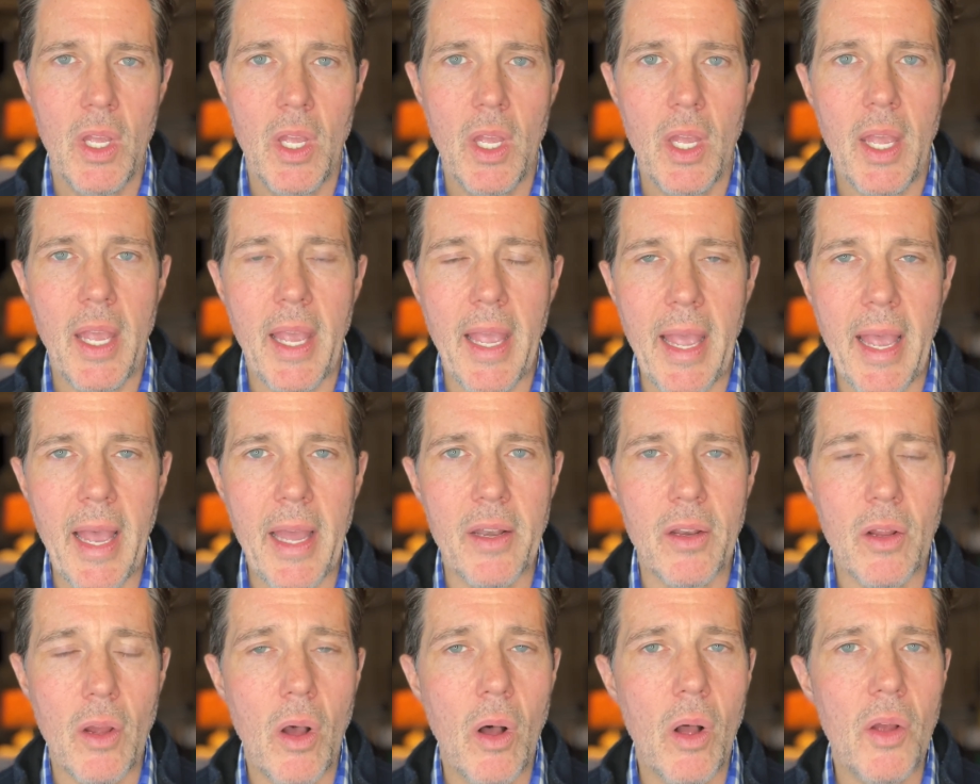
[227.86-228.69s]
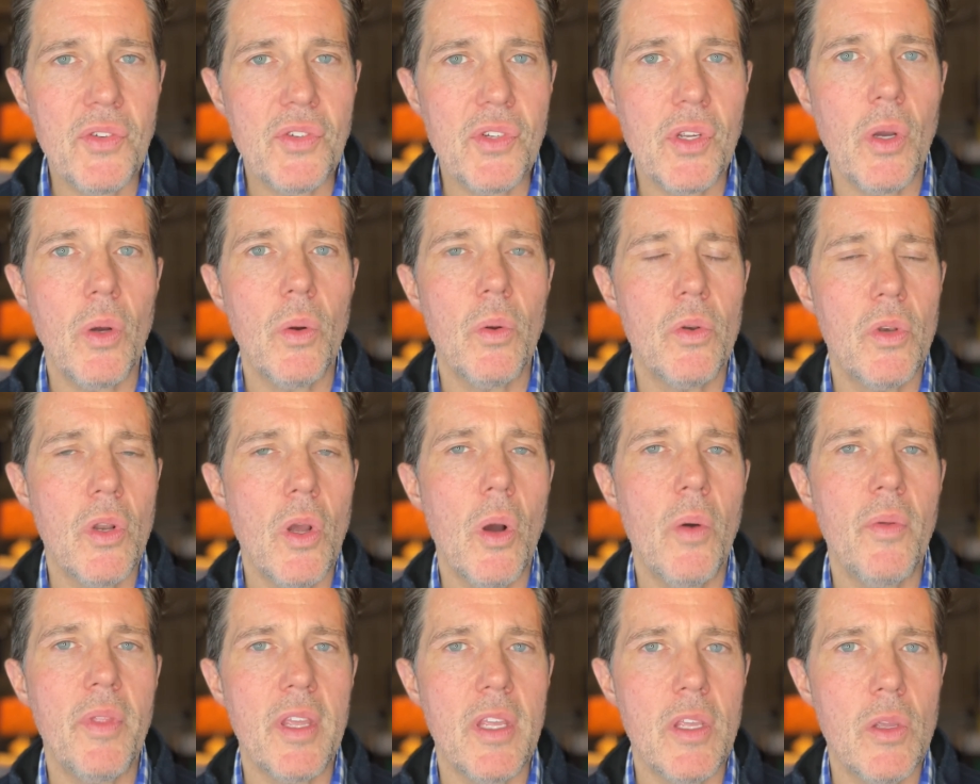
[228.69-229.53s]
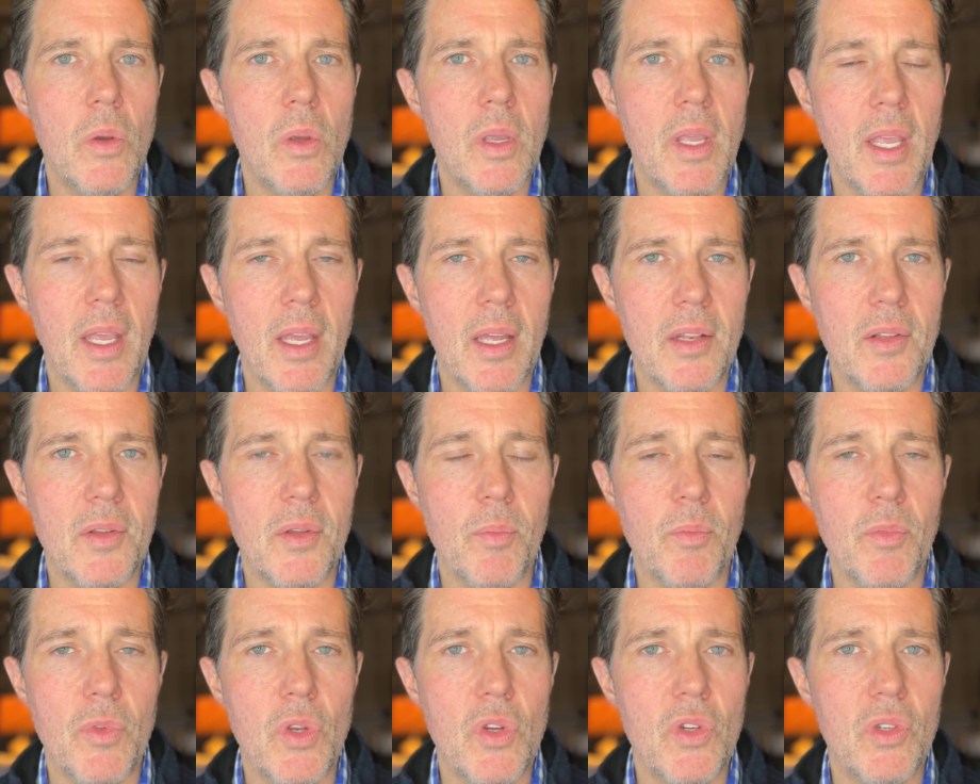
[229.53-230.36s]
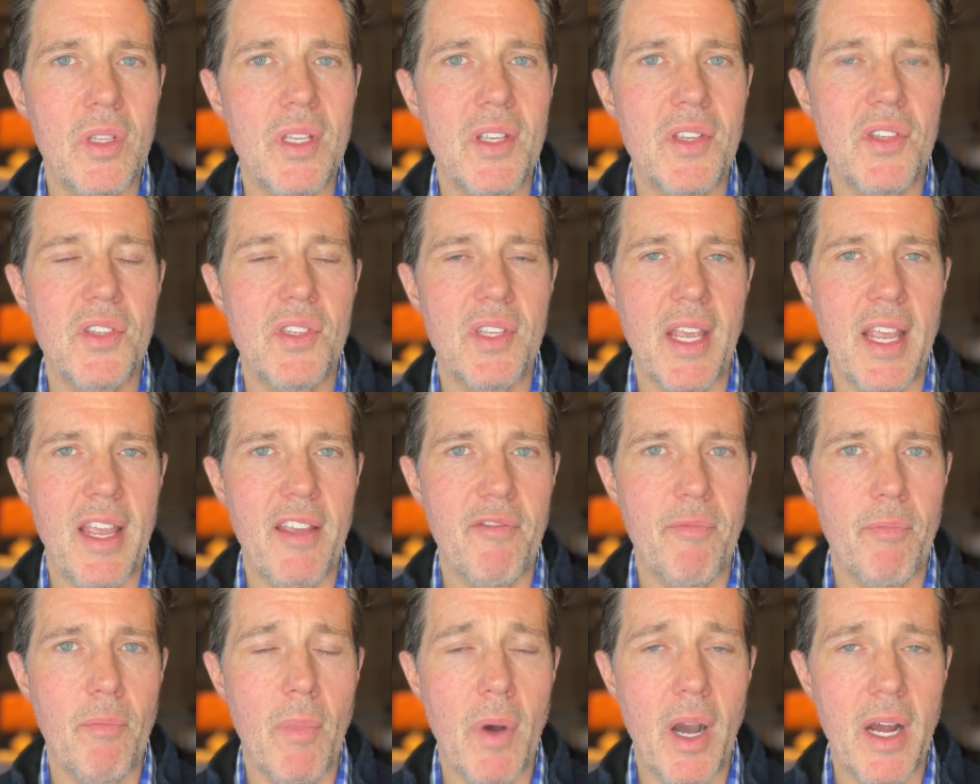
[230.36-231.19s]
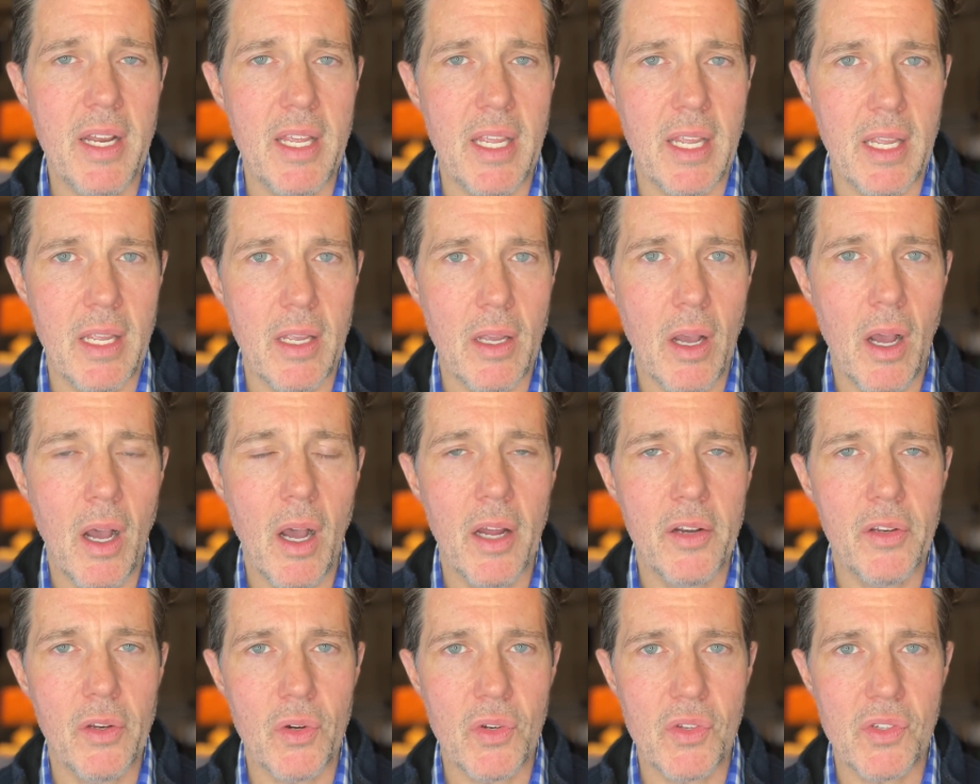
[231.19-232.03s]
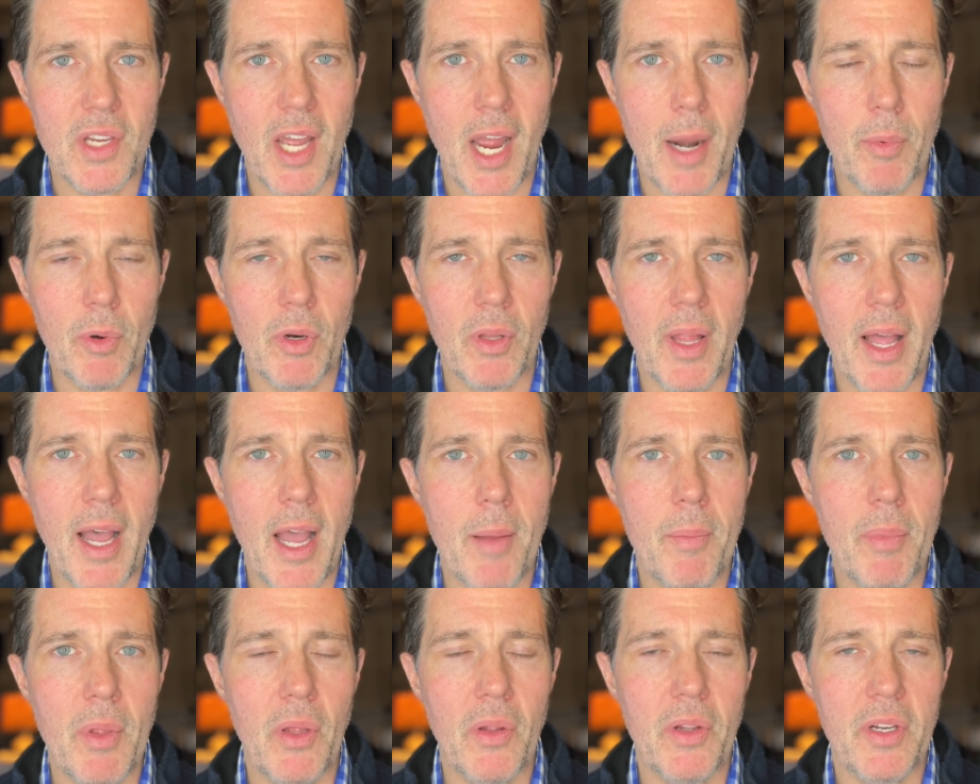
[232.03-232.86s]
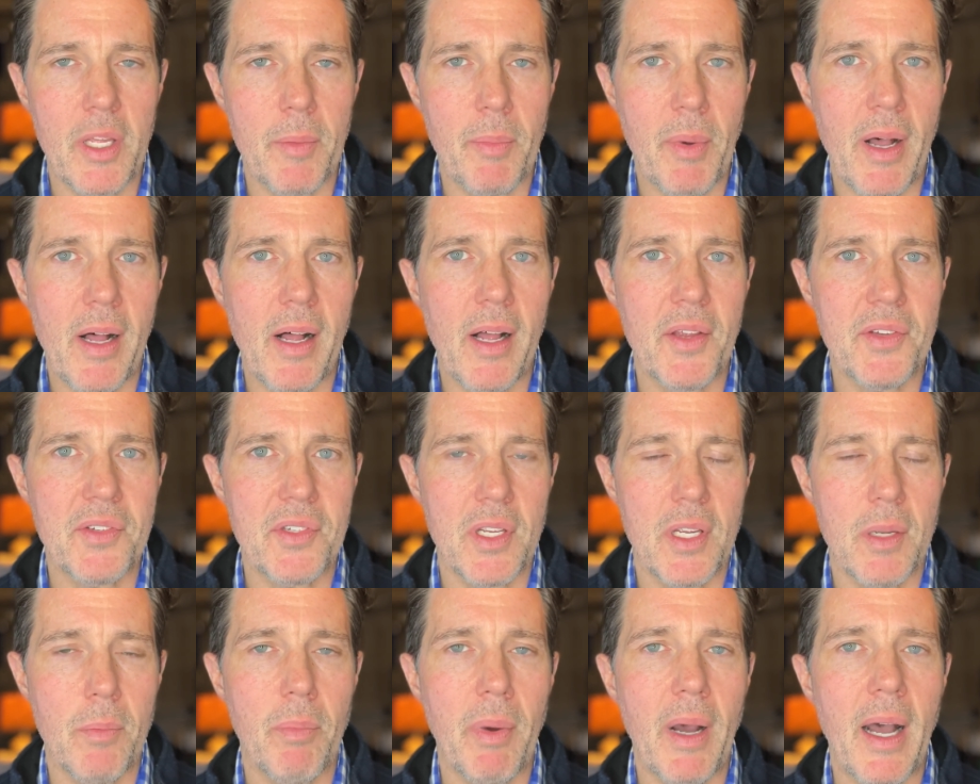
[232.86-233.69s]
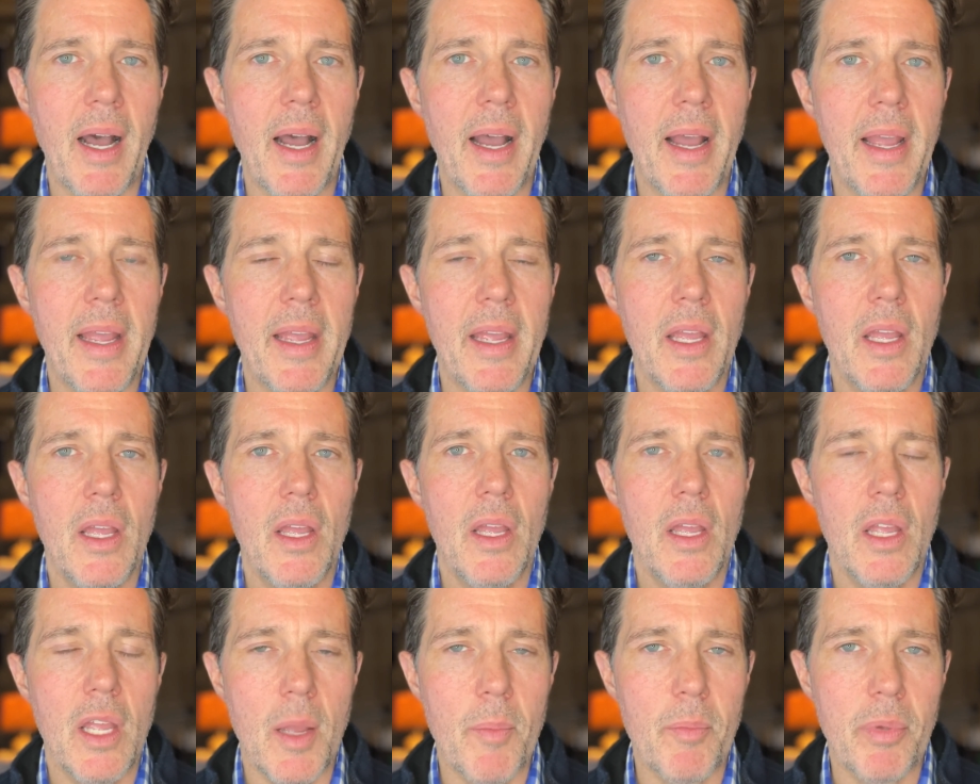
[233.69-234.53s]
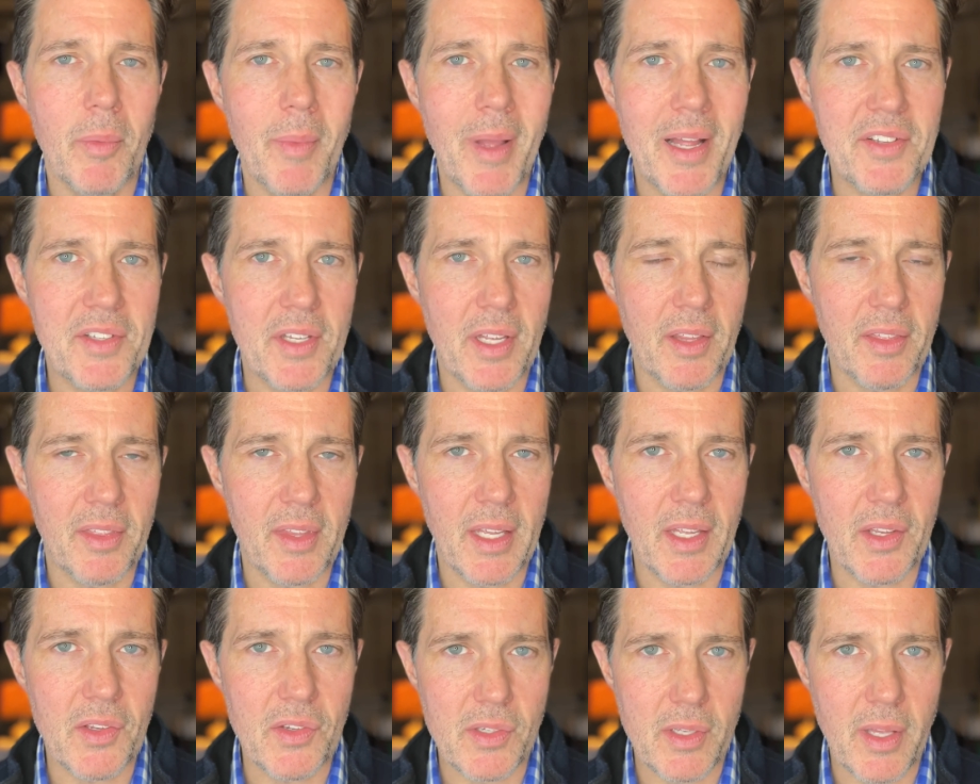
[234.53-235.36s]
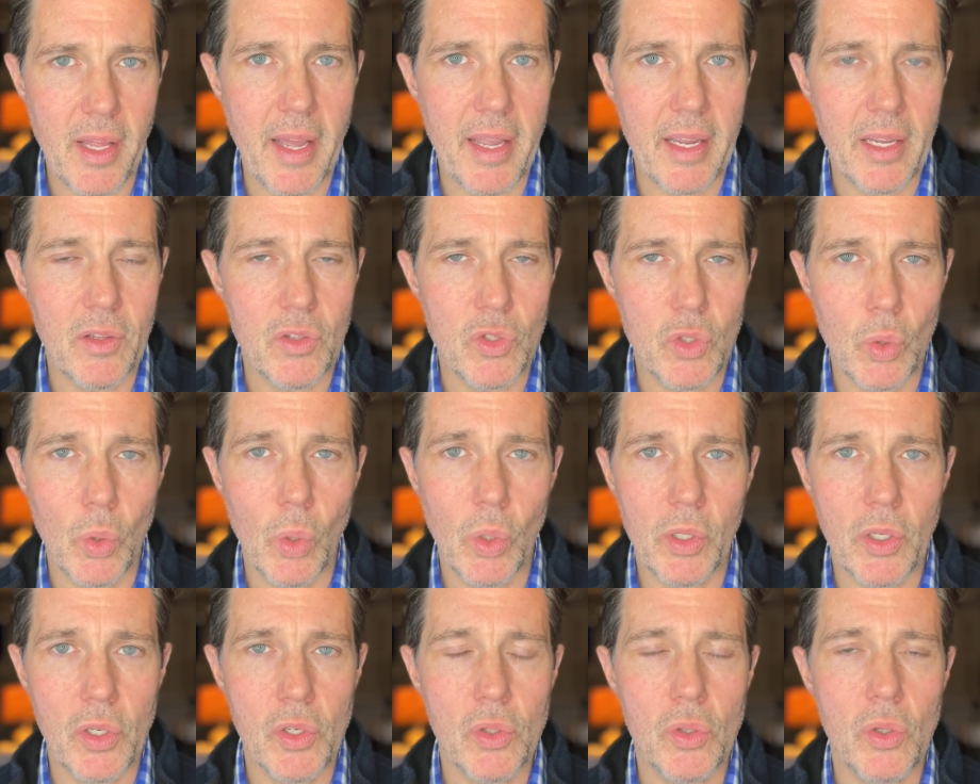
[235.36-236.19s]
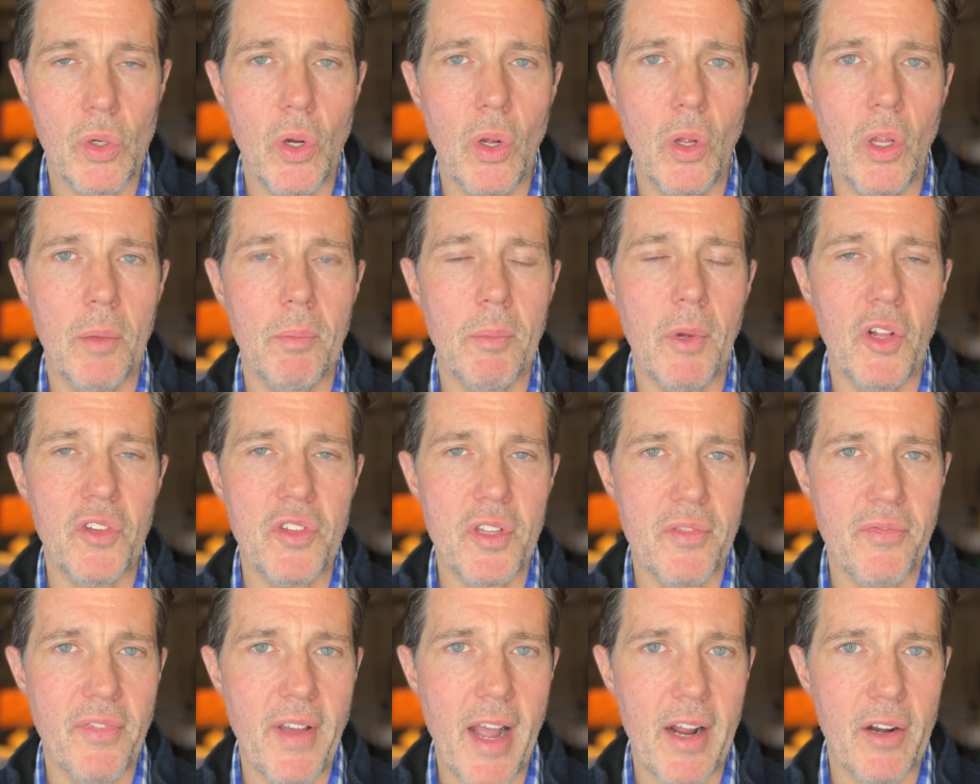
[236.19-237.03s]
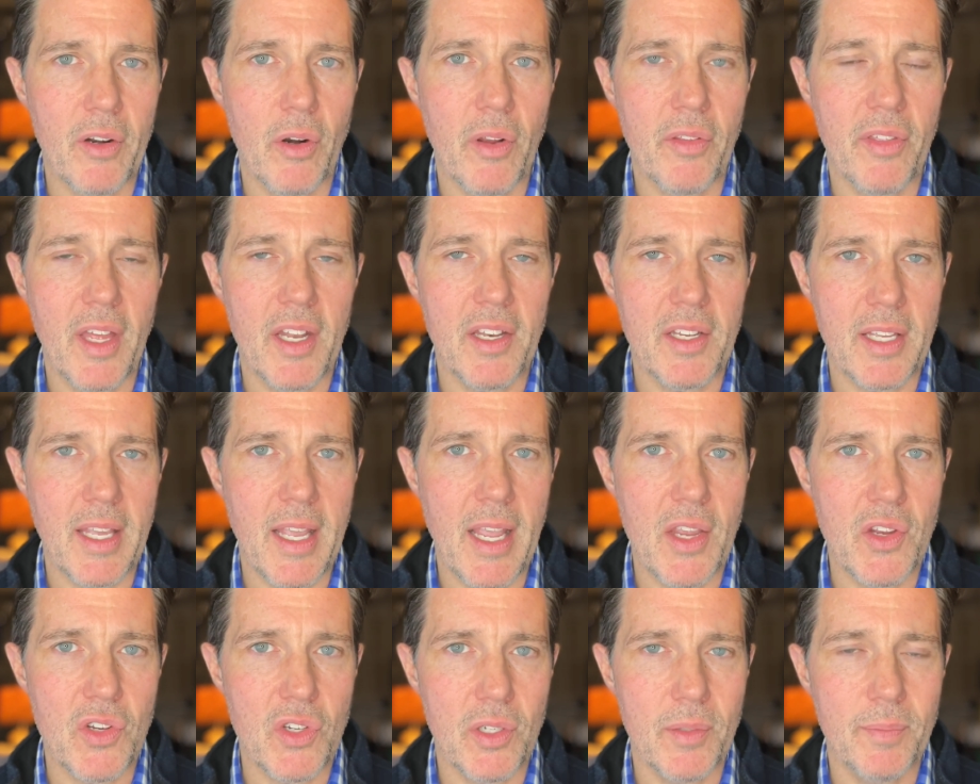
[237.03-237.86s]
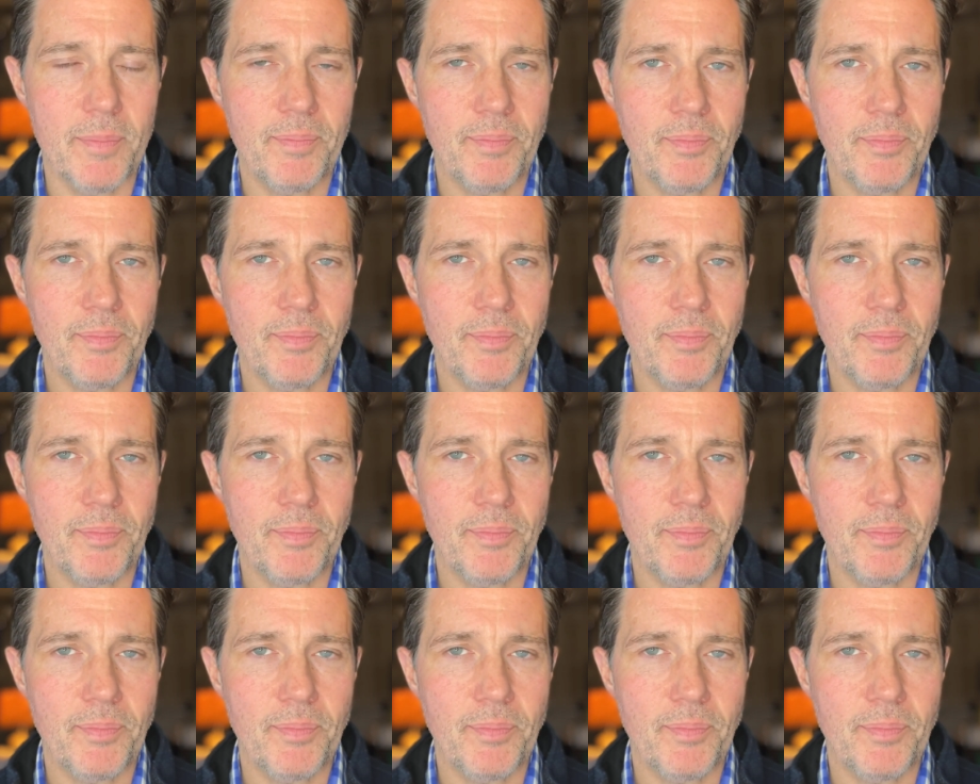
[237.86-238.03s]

And also know that you can usually save money on your cyber liability policy by implementing things like dual control and multi-factor authentication.